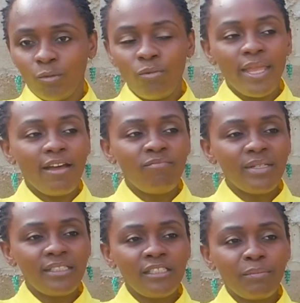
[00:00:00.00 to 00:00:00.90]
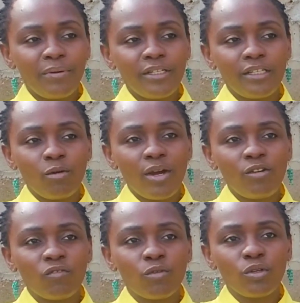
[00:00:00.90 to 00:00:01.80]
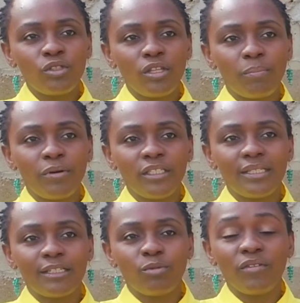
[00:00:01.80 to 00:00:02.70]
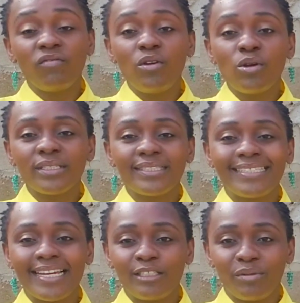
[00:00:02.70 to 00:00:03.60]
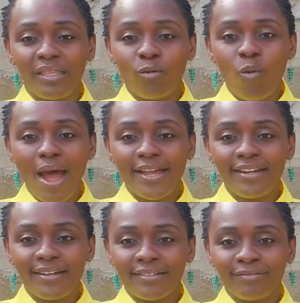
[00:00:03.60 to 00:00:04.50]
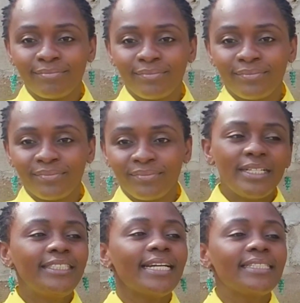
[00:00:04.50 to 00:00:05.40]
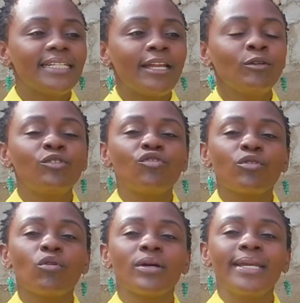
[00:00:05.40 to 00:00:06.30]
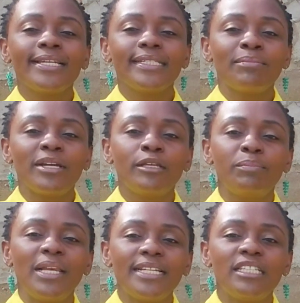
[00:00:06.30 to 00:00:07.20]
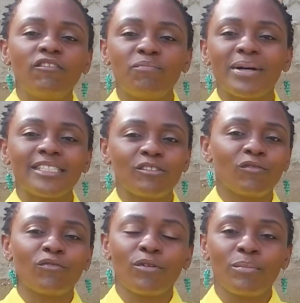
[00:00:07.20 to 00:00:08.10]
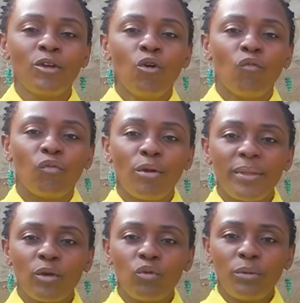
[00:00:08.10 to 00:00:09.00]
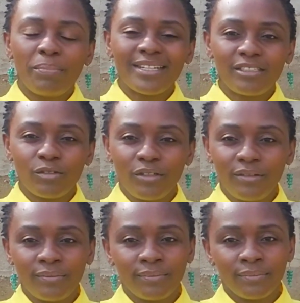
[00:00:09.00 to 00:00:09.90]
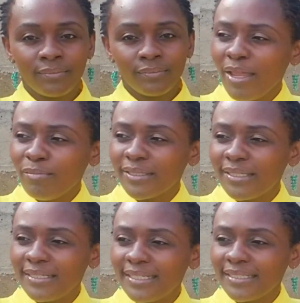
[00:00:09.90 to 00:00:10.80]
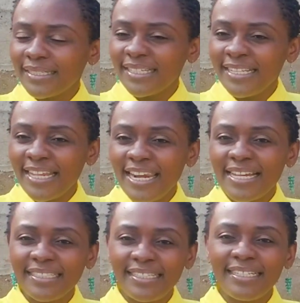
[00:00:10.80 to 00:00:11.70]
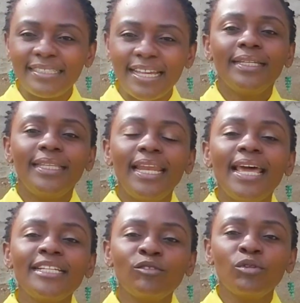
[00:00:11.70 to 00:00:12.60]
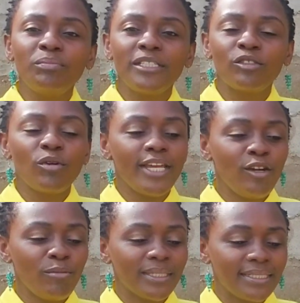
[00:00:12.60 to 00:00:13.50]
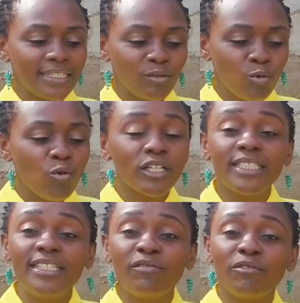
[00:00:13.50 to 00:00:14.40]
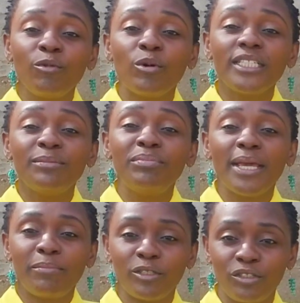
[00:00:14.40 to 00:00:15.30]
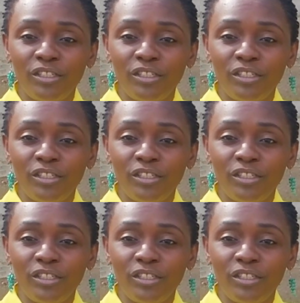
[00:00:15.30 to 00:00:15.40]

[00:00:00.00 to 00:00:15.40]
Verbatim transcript: We have misinterpreted the word of God to the point that we've lost touch with the word. Church cannot recognize a manipulative person from from a good person. Bible still tells us in the last days the lies will be so enormous that we won't, we won't be able to